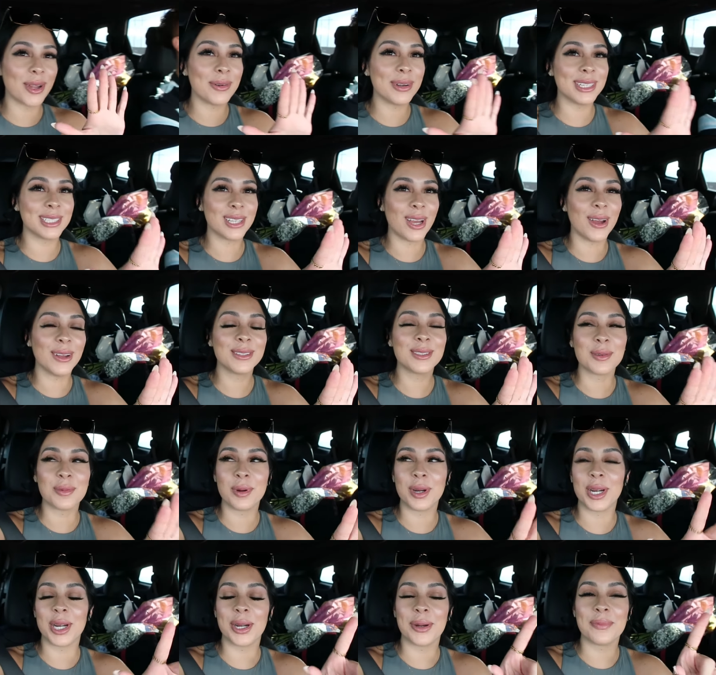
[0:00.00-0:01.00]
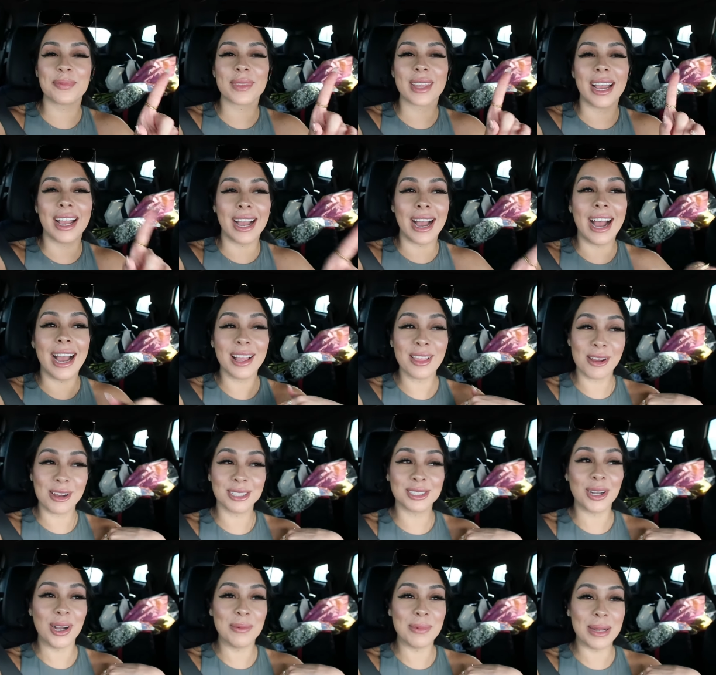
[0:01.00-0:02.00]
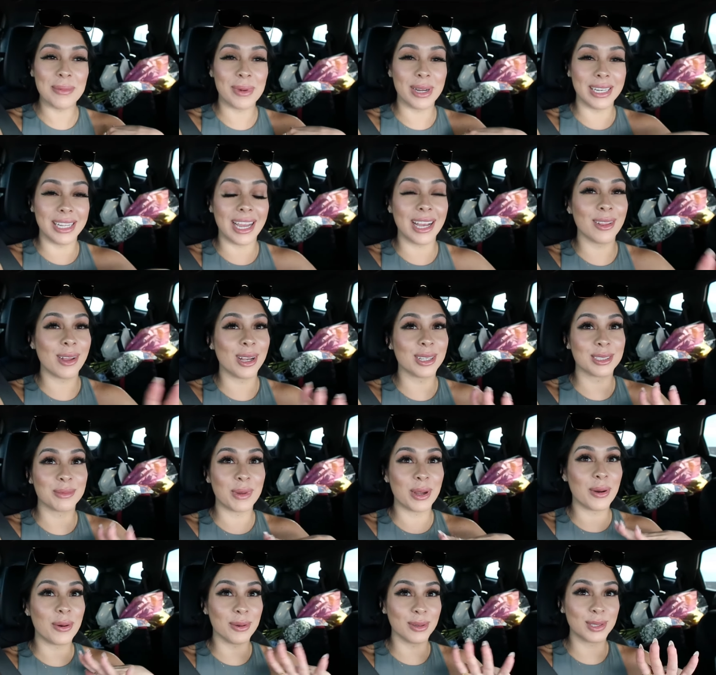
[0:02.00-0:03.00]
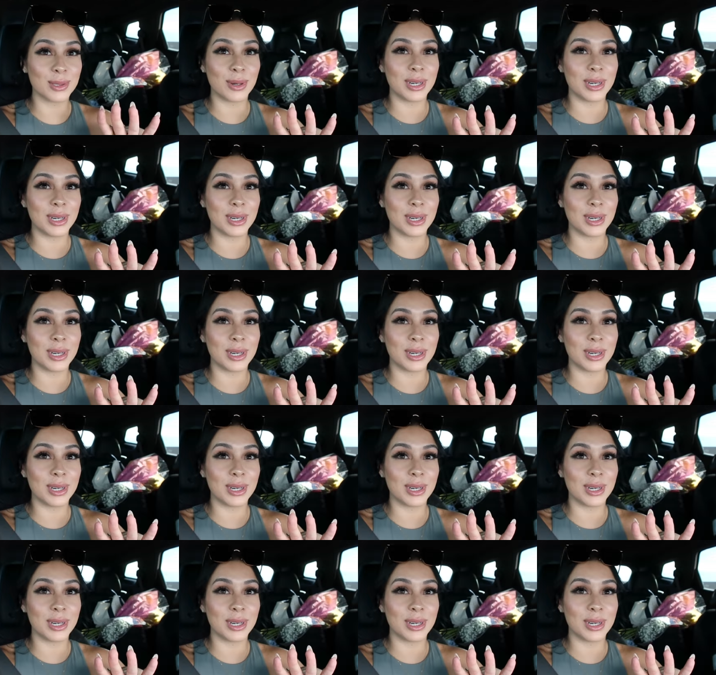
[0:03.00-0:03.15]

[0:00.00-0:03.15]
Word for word: the results were I lost all my money. I lost my whole